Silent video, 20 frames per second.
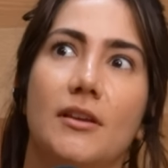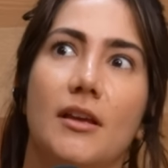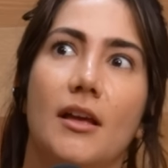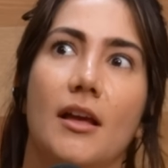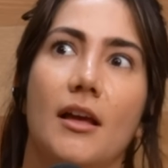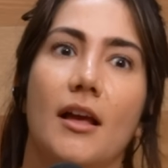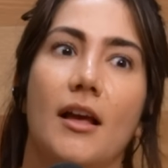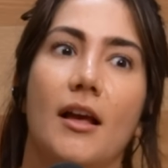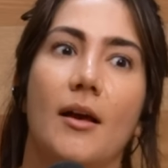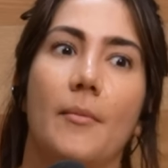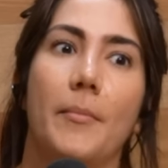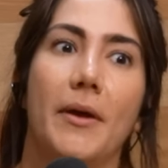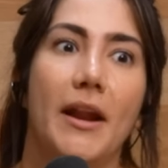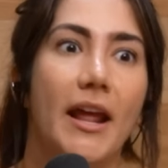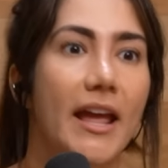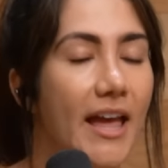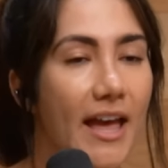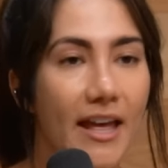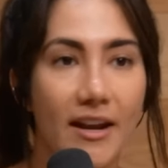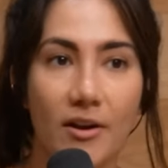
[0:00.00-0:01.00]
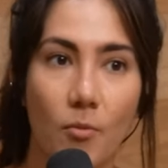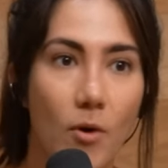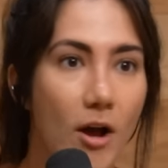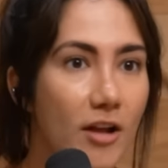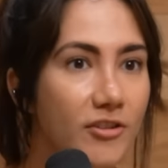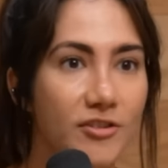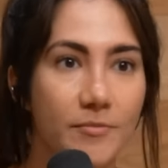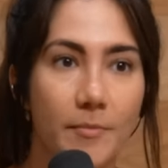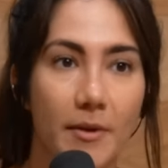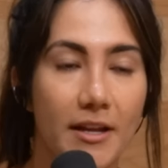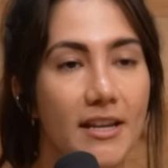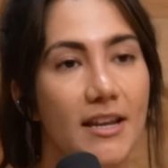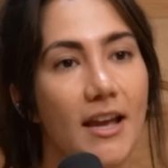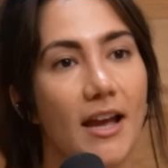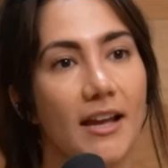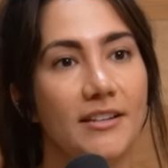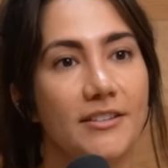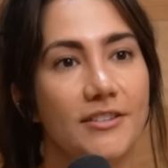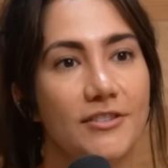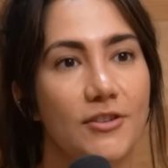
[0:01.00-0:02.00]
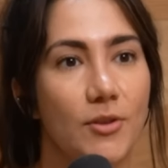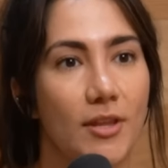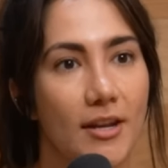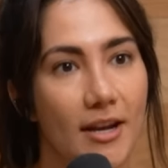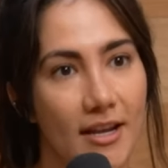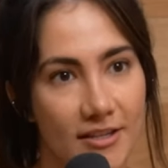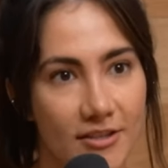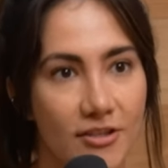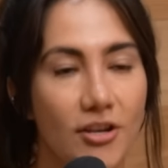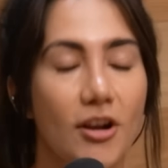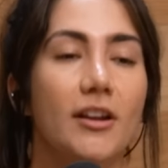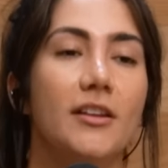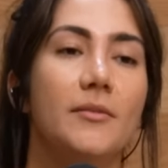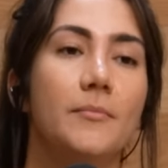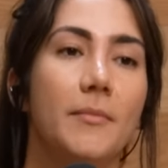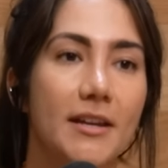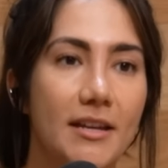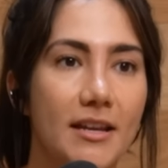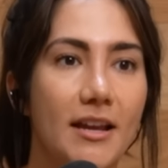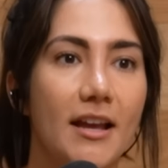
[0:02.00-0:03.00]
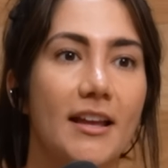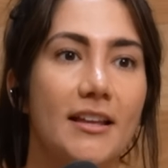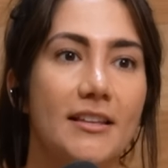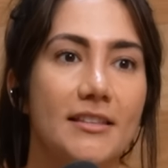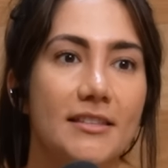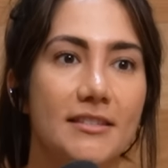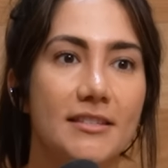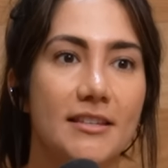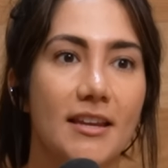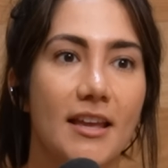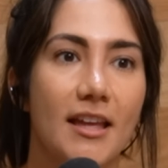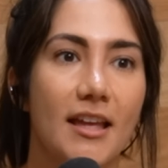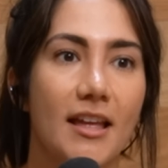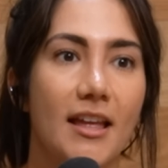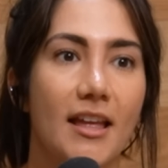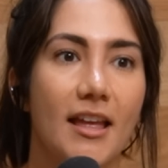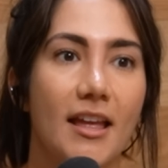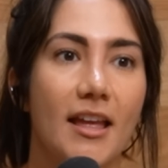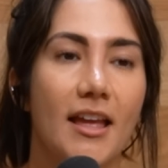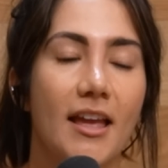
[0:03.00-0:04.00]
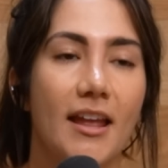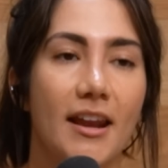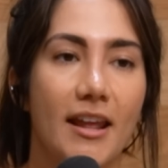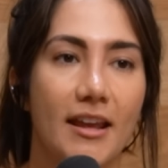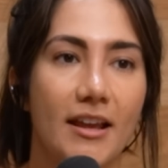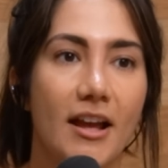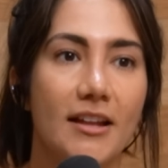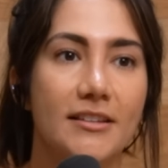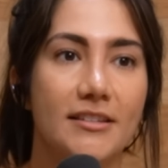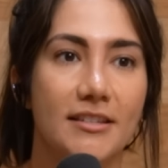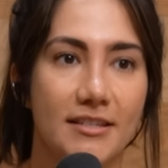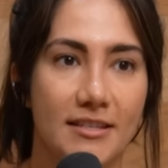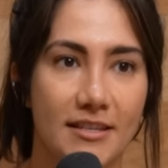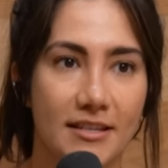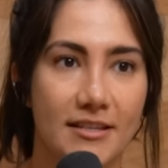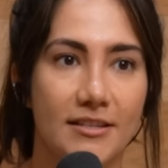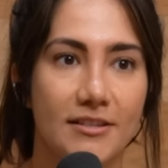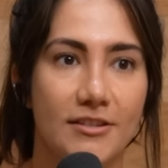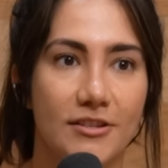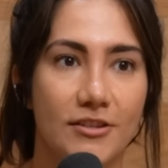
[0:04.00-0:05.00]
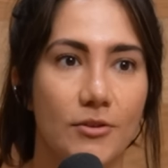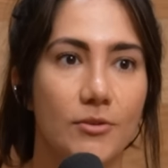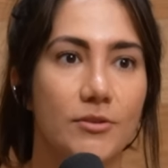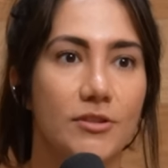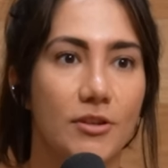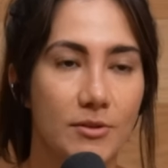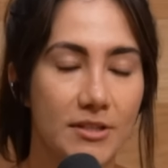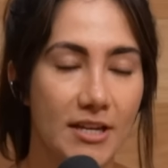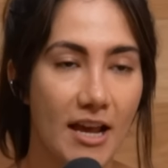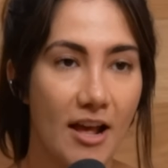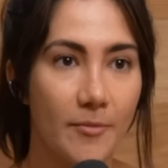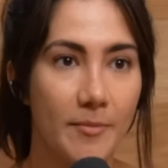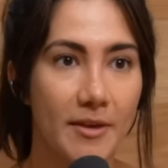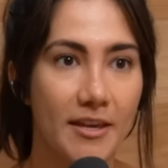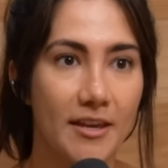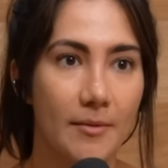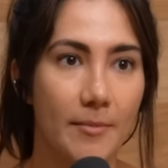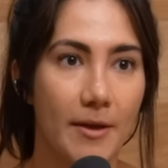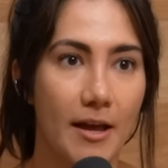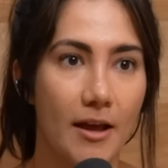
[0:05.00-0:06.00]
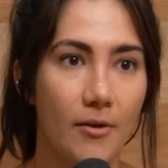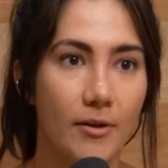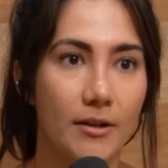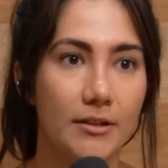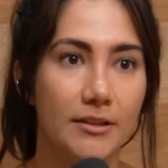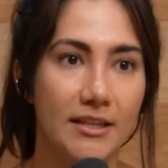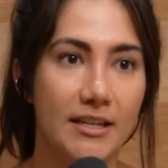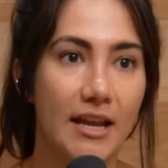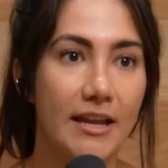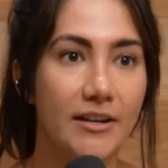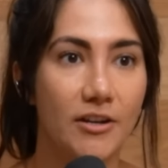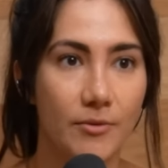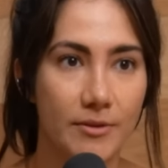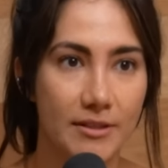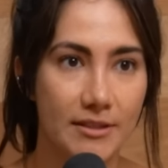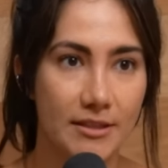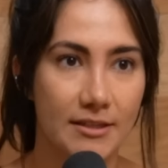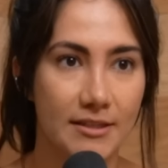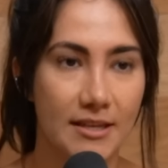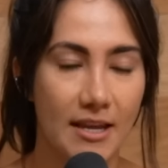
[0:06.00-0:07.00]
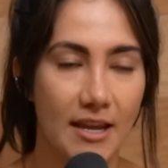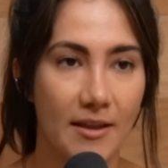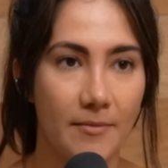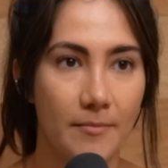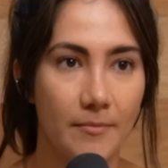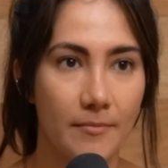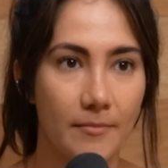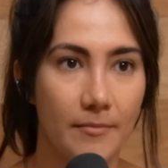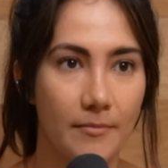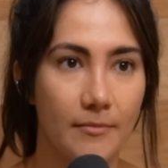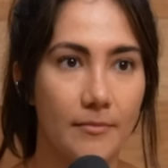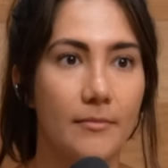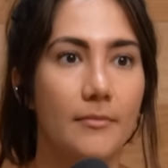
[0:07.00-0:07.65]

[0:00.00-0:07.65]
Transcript: So good. But I hadn't watched Money Heist. So then I started Money Heist. Oh, yes. And so, I got to season 2. So tell me about Elite. I know it's the same.